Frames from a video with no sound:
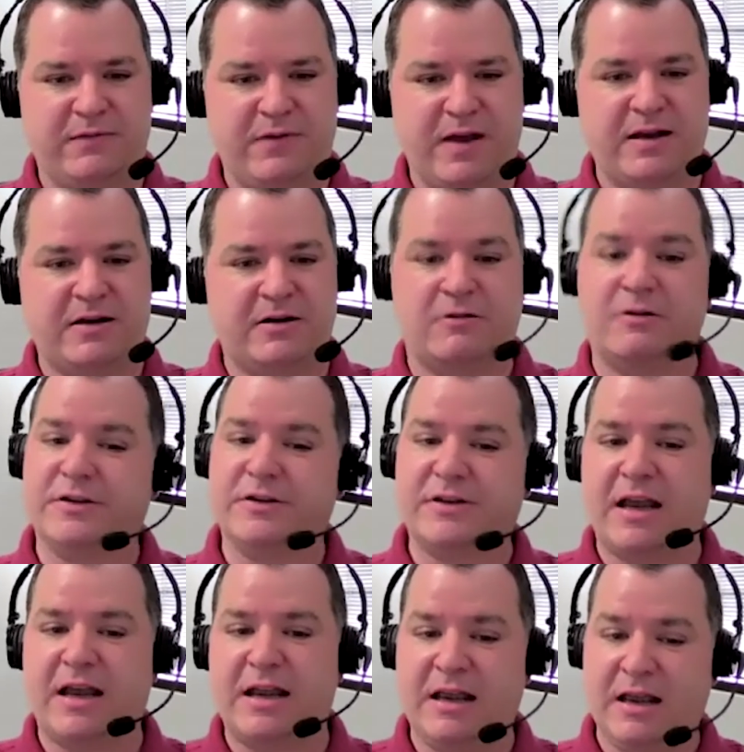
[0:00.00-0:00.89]
vendor and
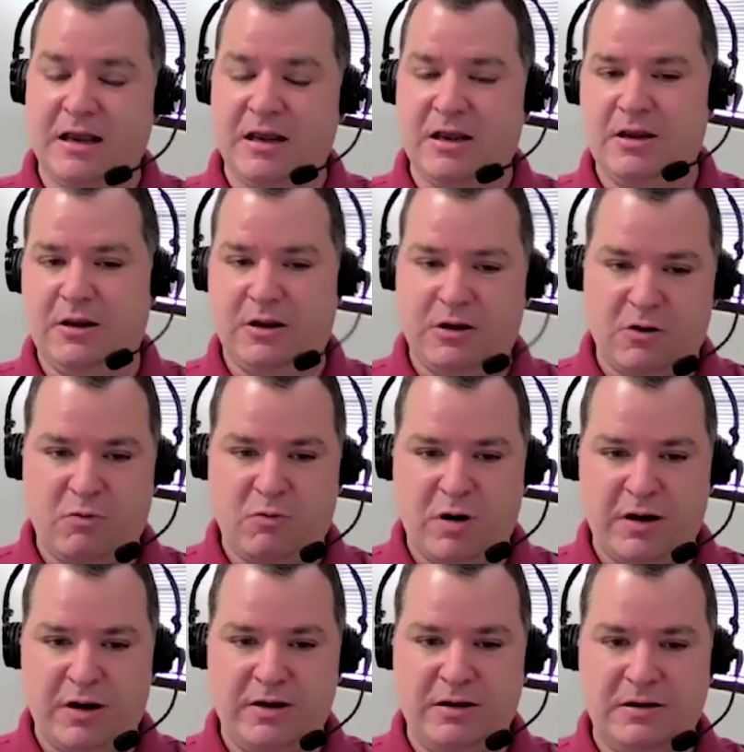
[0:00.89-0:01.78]
say, you know
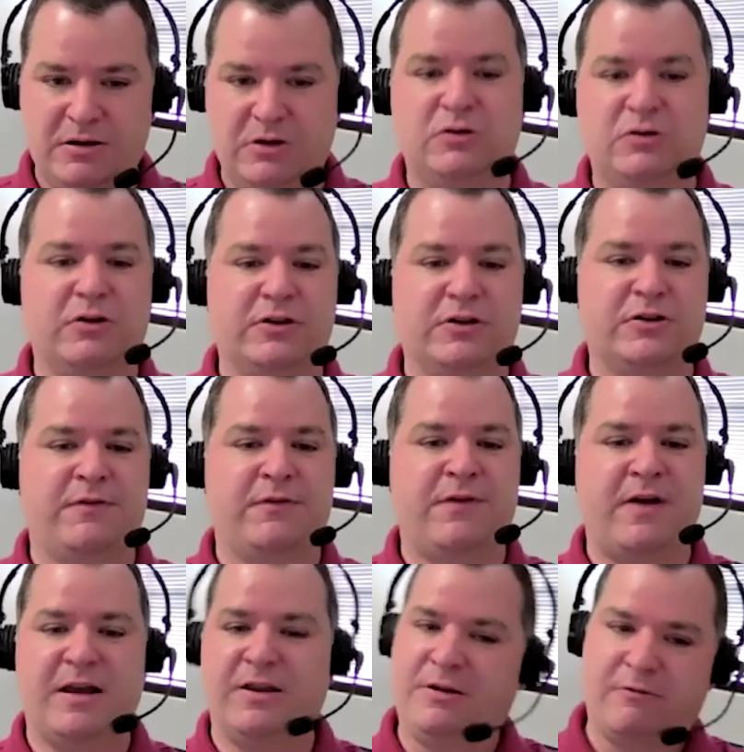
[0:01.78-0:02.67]
what, you took us
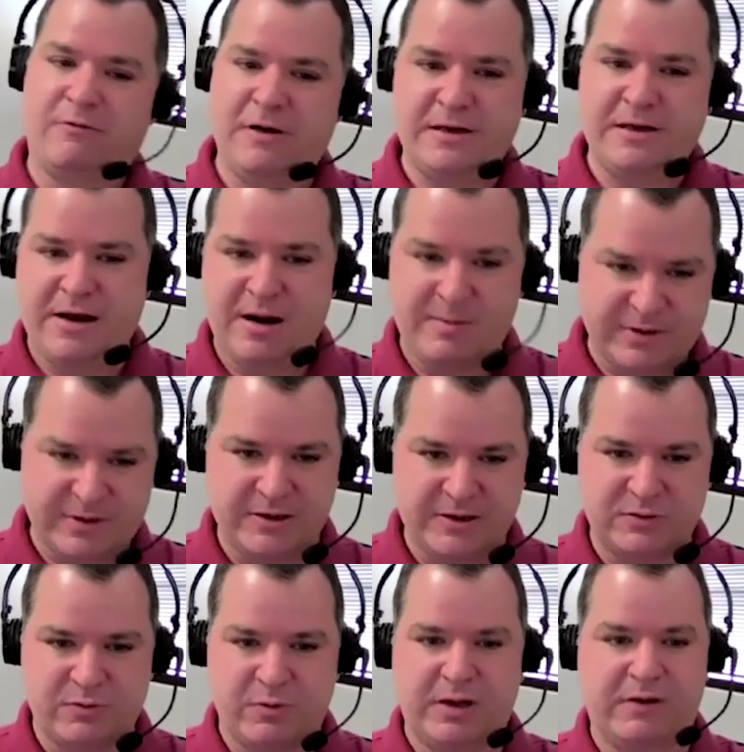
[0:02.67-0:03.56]
off air 3 times
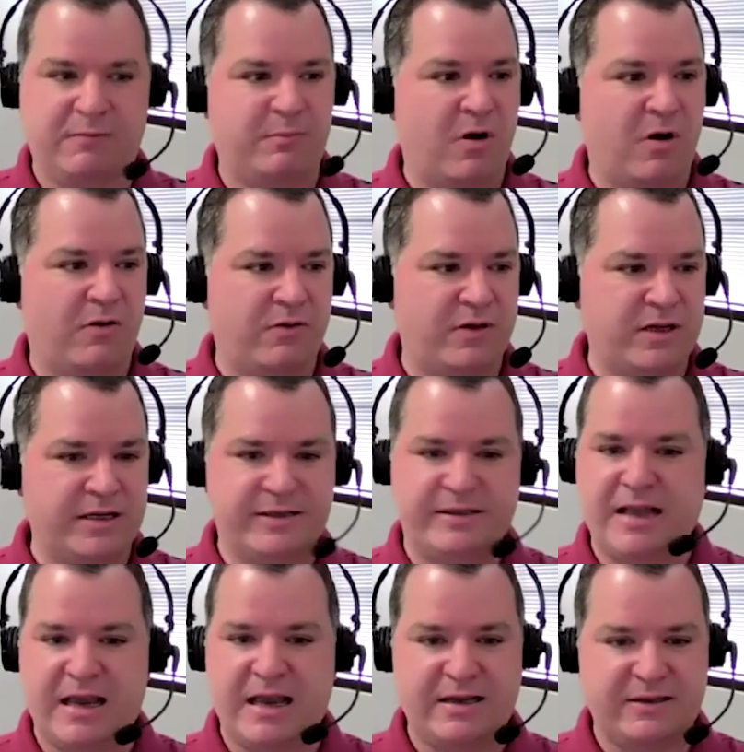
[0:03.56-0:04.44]
last week on these
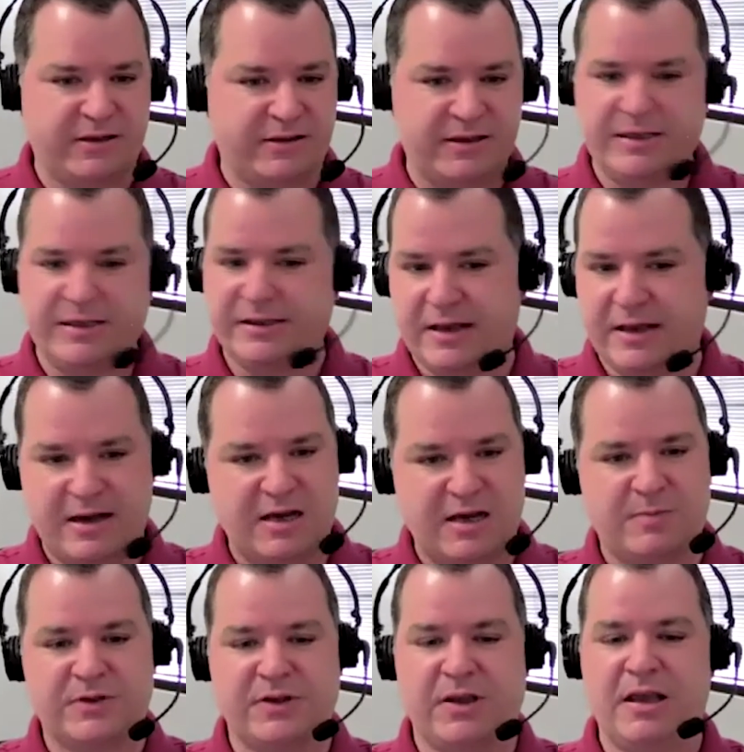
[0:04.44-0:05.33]
days at these
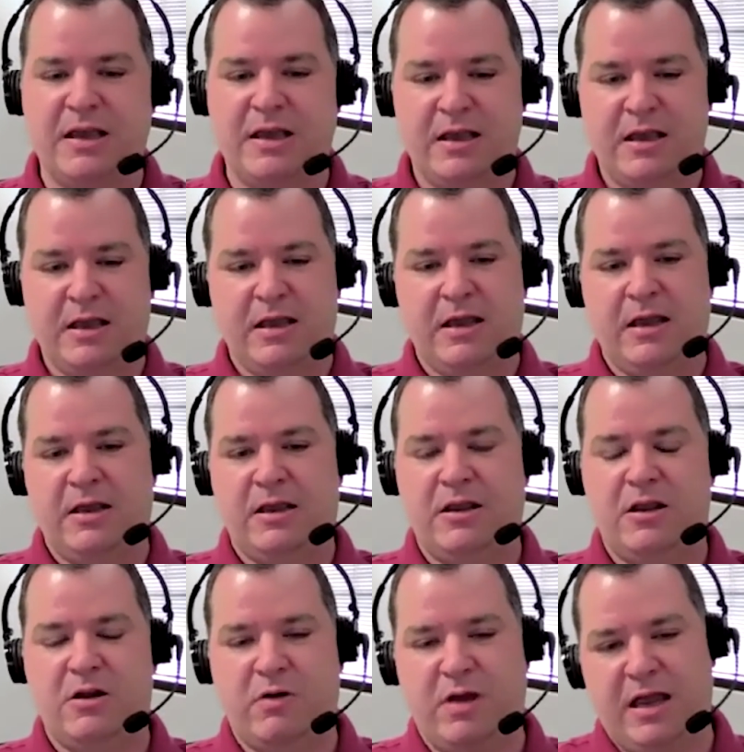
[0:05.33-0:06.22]
times.
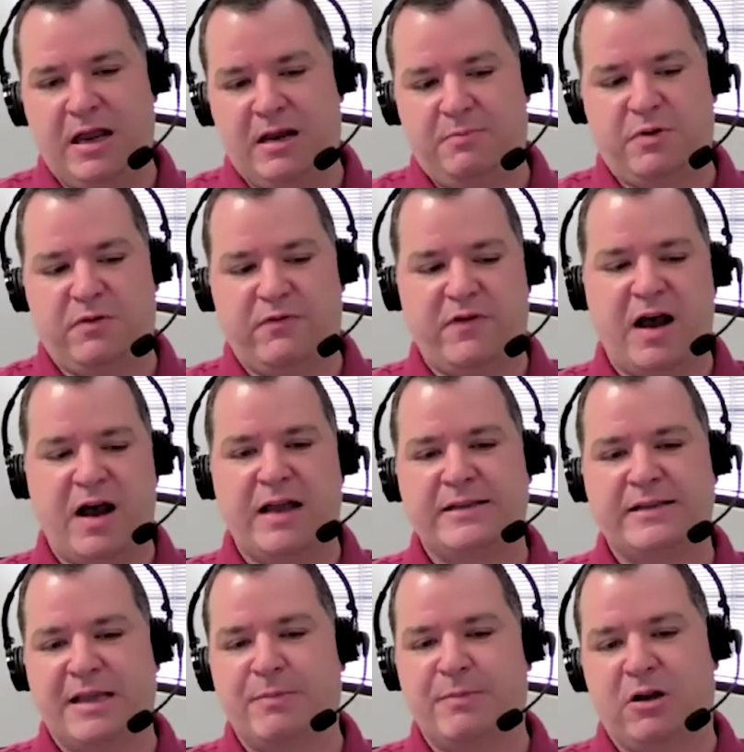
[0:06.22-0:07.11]
It
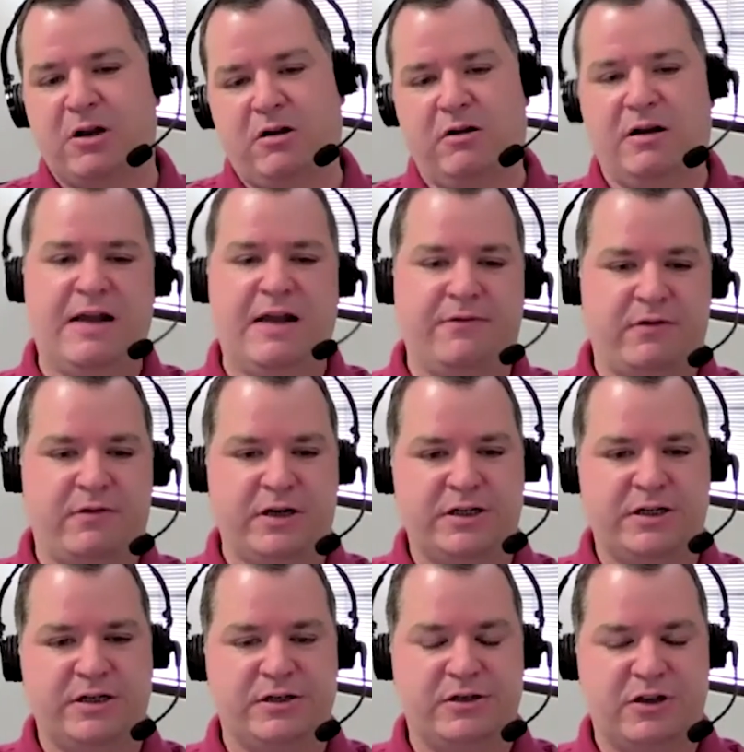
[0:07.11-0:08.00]
provides them a lot of
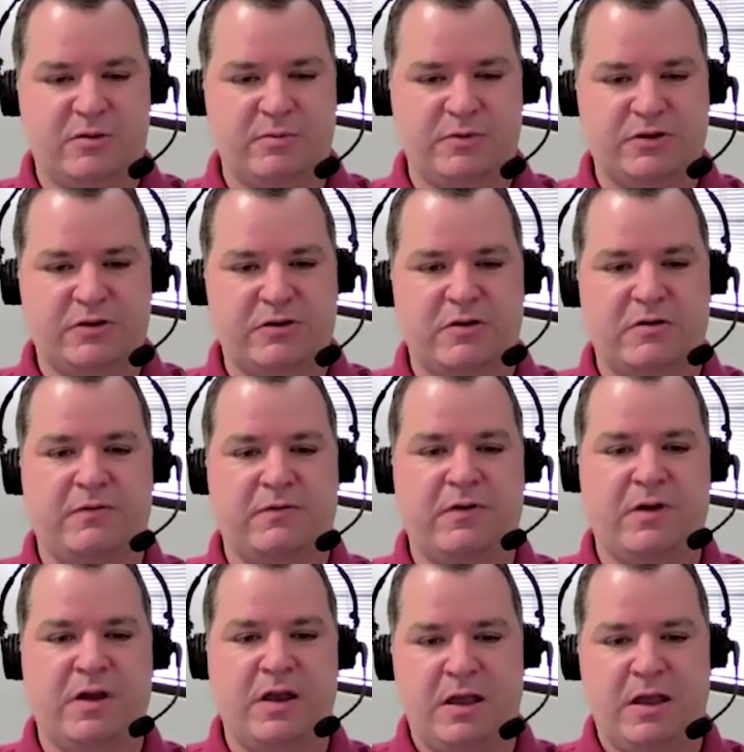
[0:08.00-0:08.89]
leverage in terms
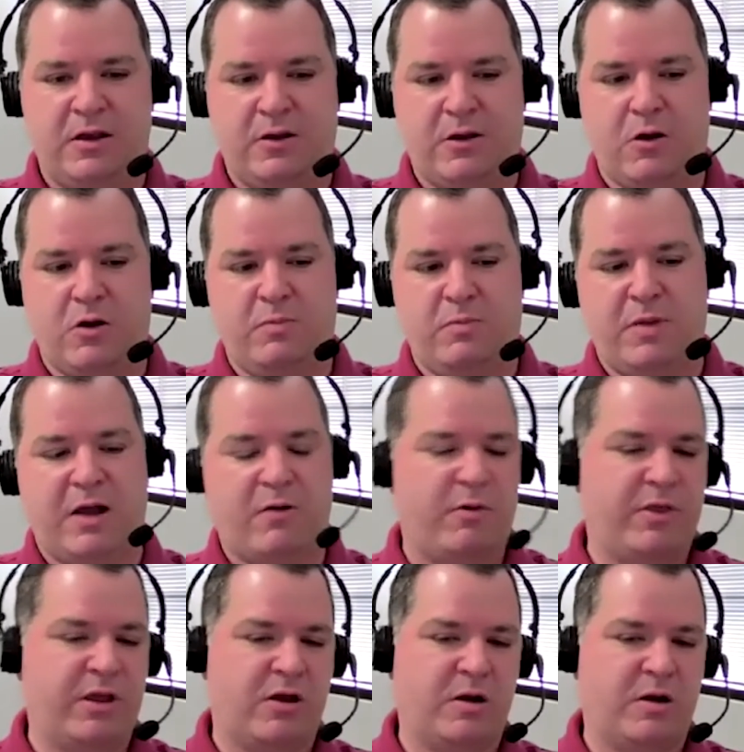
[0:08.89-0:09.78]
of going back
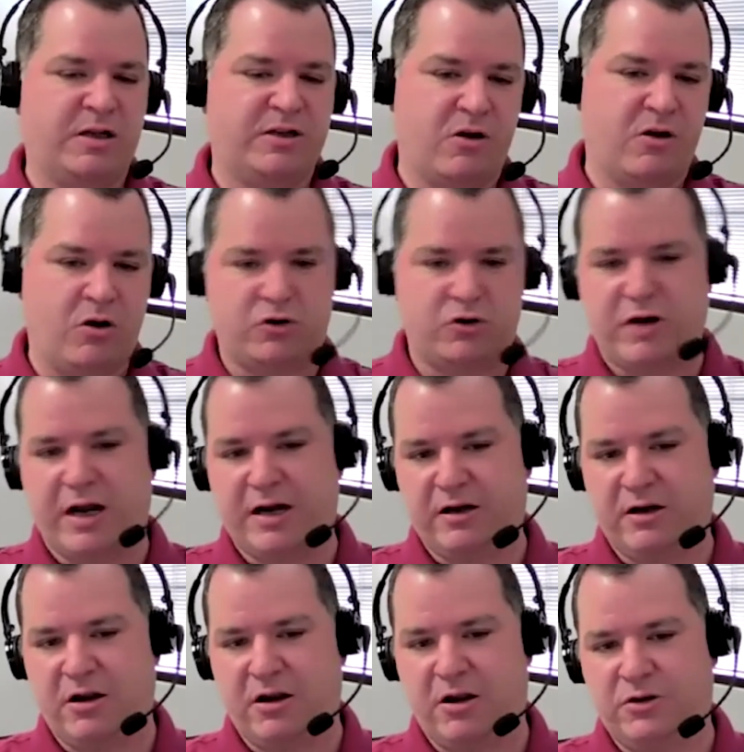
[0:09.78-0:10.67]
when they're going to
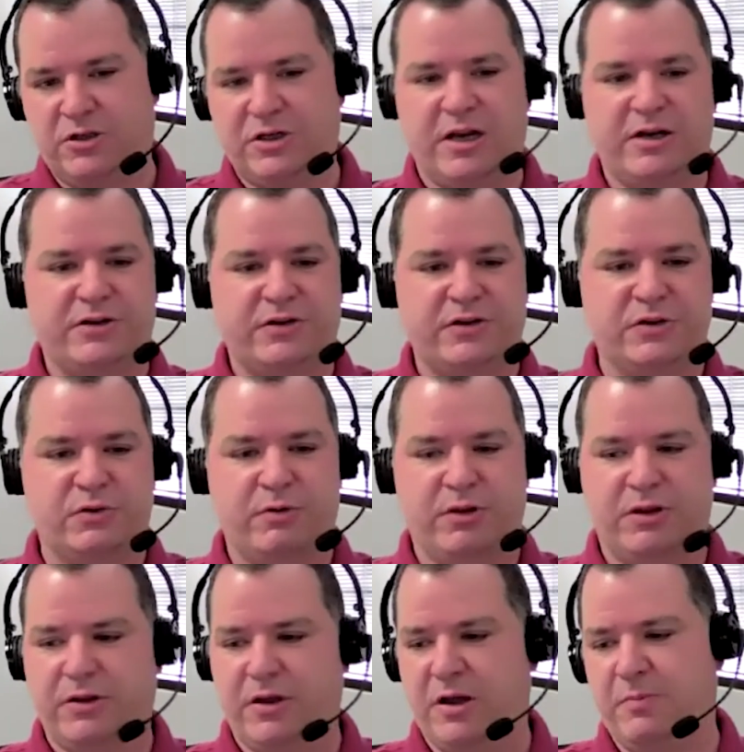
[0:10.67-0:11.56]
contract negotiations
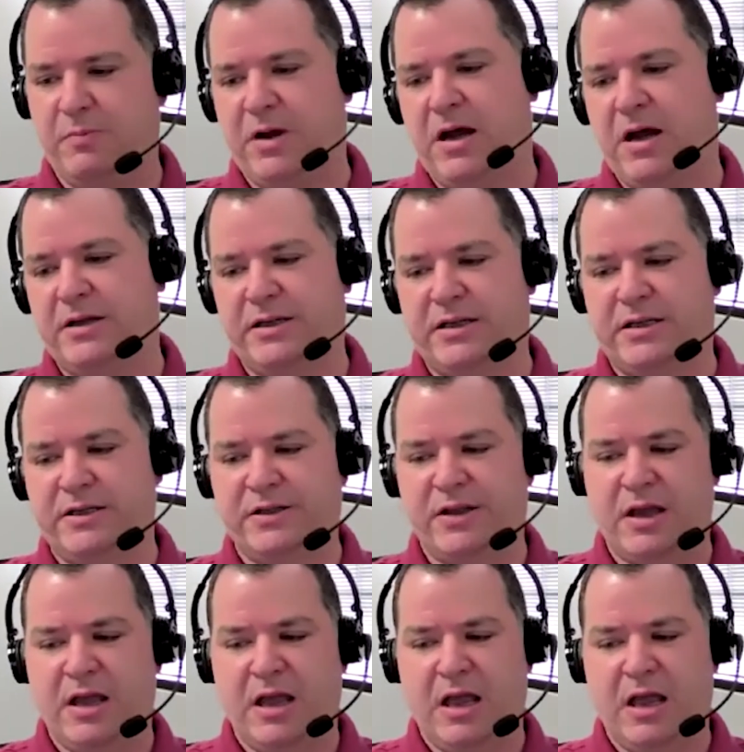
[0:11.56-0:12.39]
with third parties,